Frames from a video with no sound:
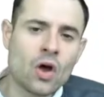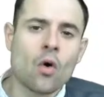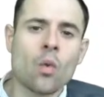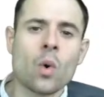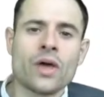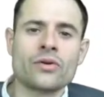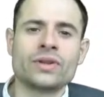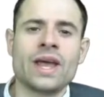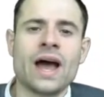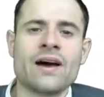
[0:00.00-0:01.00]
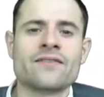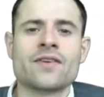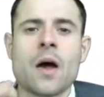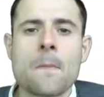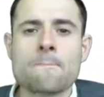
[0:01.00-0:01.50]
Whether they have
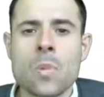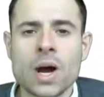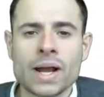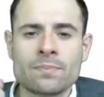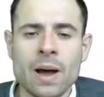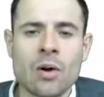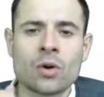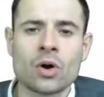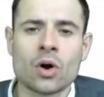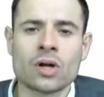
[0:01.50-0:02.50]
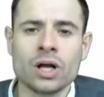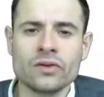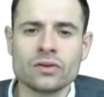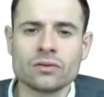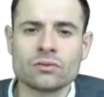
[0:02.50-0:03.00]
market power or
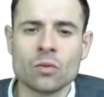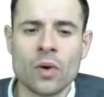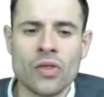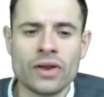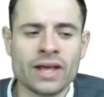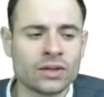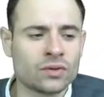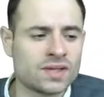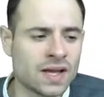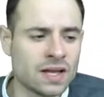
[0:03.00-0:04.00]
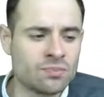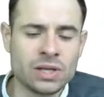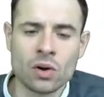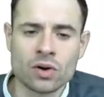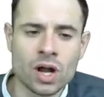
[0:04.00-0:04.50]
not, whether they get to decide
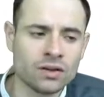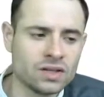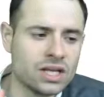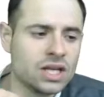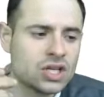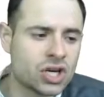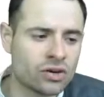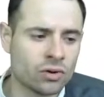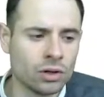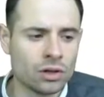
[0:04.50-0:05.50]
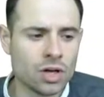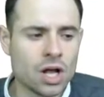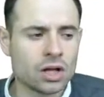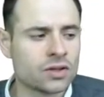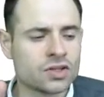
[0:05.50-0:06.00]
P or not, in general,
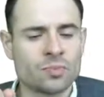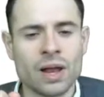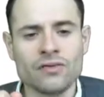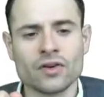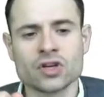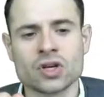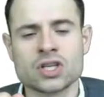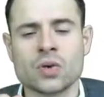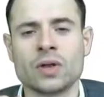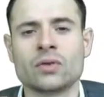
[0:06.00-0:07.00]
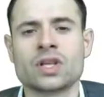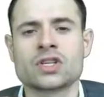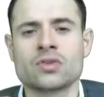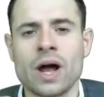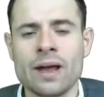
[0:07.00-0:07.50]
the supply function is going to
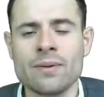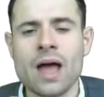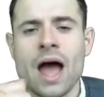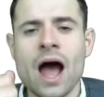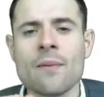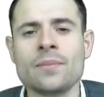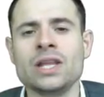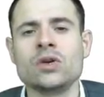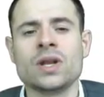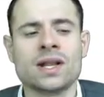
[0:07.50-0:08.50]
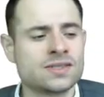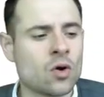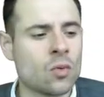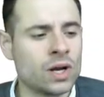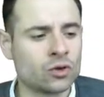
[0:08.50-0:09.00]
describe how many units they
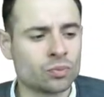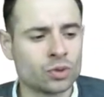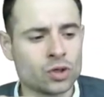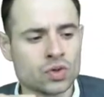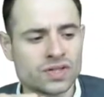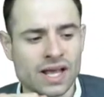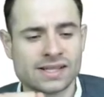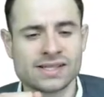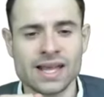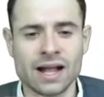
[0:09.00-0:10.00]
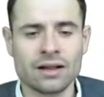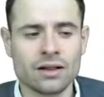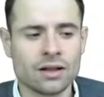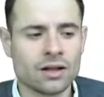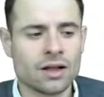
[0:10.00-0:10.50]
are willing to produce and
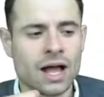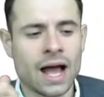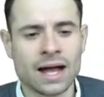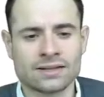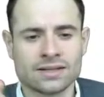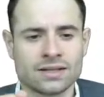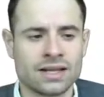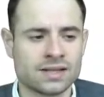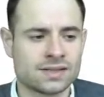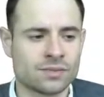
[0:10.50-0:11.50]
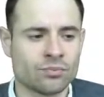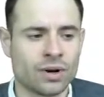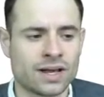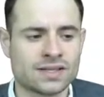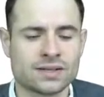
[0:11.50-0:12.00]
sell at this
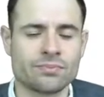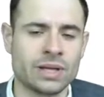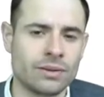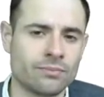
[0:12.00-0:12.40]
price P.